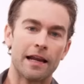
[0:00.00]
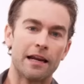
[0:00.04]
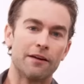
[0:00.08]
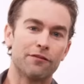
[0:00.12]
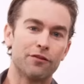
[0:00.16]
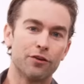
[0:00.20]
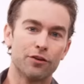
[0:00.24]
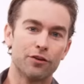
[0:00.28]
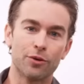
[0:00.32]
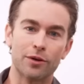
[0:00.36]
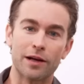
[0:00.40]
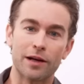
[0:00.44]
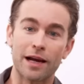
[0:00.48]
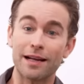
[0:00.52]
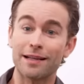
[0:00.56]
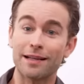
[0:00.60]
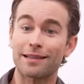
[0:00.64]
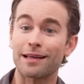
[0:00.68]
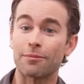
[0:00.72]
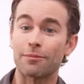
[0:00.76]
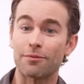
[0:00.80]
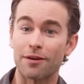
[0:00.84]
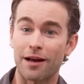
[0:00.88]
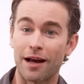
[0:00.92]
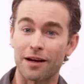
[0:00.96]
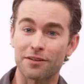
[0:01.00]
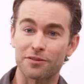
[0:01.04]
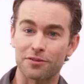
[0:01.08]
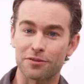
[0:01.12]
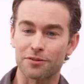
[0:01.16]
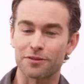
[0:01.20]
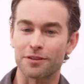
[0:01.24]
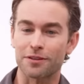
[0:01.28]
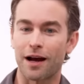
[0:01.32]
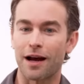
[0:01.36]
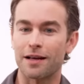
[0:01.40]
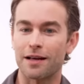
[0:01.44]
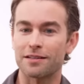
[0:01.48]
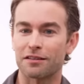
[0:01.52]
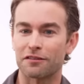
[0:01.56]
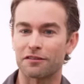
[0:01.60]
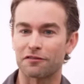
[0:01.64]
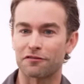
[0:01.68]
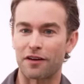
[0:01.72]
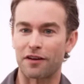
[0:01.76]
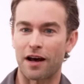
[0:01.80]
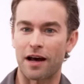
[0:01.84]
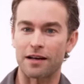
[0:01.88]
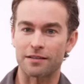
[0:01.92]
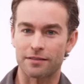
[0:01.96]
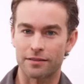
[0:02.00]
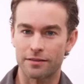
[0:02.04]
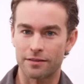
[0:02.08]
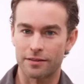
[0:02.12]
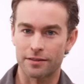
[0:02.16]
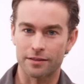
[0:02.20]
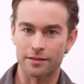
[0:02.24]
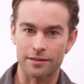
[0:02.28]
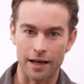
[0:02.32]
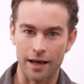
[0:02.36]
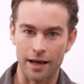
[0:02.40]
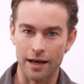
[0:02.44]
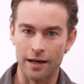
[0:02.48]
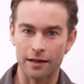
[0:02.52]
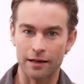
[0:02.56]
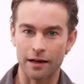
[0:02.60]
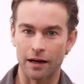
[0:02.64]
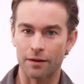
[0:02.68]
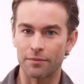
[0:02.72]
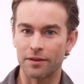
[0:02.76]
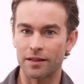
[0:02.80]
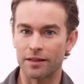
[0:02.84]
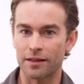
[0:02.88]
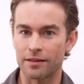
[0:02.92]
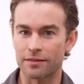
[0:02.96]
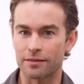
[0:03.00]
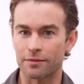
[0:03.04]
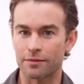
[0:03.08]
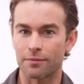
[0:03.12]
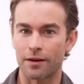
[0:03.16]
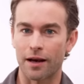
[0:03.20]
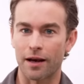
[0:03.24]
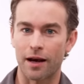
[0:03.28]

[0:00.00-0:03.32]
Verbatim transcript: and if you're doing any type of exercise in a fasted state, I mean, it doesn't